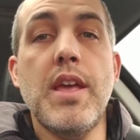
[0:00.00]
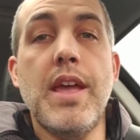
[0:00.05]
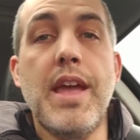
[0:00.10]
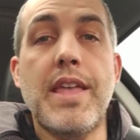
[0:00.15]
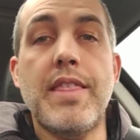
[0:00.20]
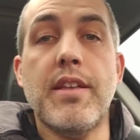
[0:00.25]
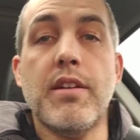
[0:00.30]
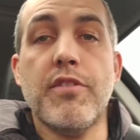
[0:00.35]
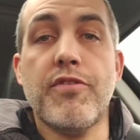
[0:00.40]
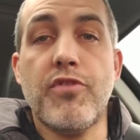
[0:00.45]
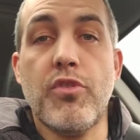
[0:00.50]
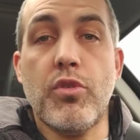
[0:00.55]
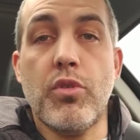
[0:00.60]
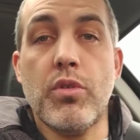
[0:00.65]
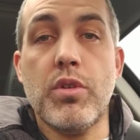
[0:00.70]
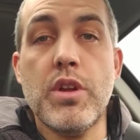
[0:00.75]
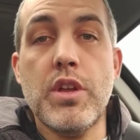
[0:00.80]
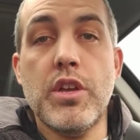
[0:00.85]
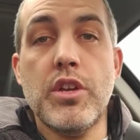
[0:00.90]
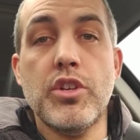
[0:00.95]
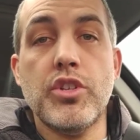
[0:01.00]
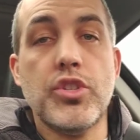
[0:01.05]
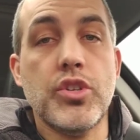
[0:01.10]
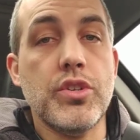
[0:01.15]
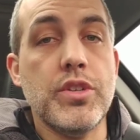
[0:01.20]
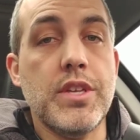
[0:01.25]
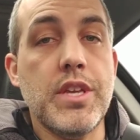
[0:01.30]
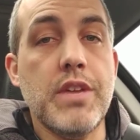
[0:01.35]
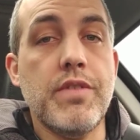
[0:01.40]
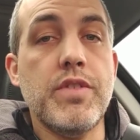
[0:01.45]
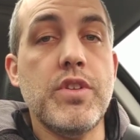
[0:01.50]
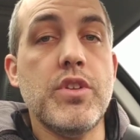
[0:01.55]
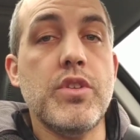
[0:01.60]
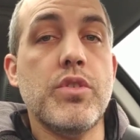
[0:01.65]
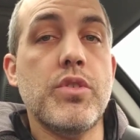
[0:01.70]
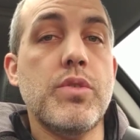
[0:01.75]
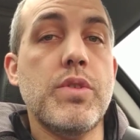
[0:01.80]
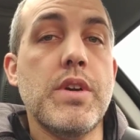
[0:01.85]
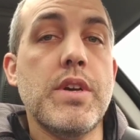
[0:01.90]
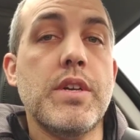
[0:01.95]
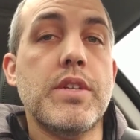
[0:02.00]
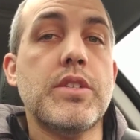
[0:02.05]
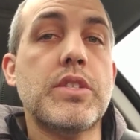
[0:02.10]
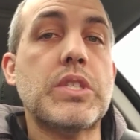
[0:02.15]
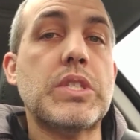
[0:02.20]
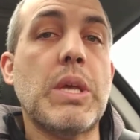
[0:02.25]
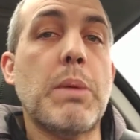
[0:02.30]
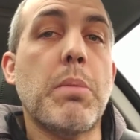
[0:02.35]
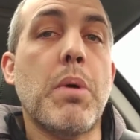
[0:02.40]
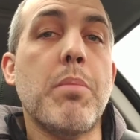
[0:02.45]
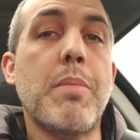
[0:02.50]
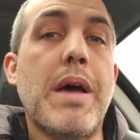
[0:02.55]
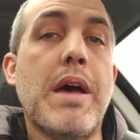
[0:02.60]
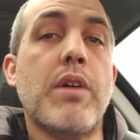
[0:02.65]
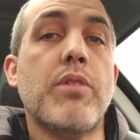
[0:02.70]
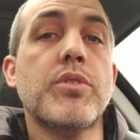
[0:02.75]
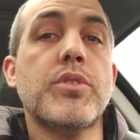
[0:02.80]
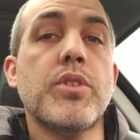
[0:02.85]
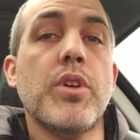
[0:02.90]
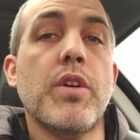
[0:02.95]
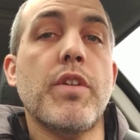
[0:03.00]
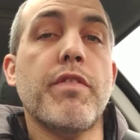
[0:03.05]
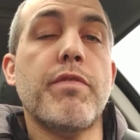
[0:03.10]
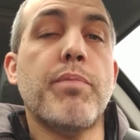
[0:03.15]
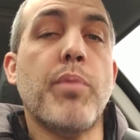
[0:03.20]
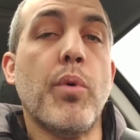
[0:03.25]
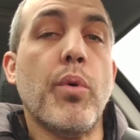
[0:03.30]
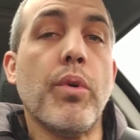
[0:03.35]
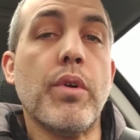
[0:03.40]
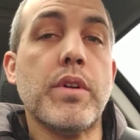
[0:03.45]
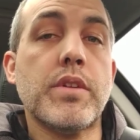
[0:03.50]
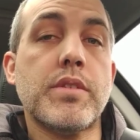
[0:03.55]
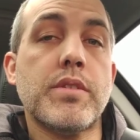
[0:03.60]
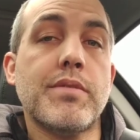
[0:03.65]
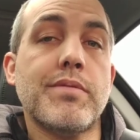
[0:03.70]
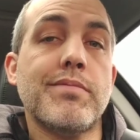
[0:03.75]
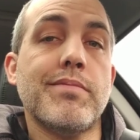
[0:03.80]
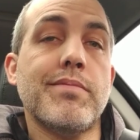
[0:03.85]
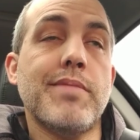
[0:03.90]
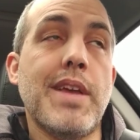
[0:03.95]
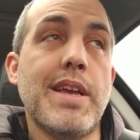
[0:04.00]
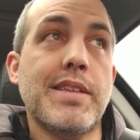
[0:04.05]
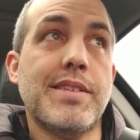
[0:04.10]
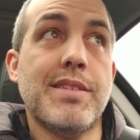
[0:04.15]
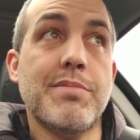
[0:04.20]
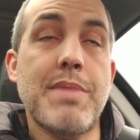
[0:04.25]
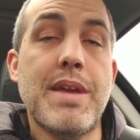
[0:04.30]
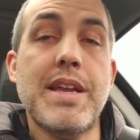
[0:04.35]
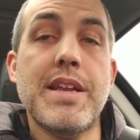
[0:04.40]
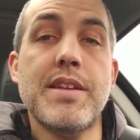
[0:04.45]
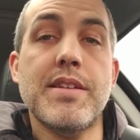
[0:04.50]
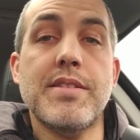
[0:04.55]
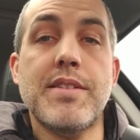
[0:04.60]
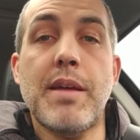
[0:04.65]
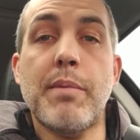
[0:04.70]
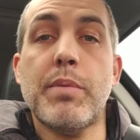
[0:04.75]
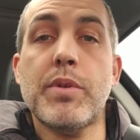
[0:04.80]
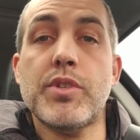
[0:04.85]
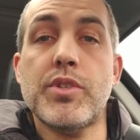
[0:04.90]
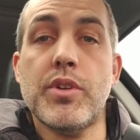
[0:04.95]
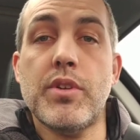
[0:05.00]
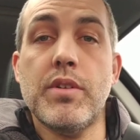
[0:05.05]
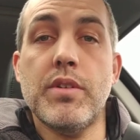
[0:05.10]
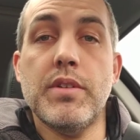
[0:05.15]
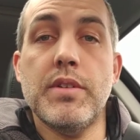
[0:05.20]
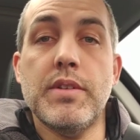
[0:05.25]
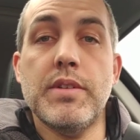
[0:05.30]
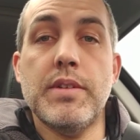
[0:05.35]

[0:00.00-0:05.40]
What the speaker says: and therefore should give you some amount of port estimated temperature,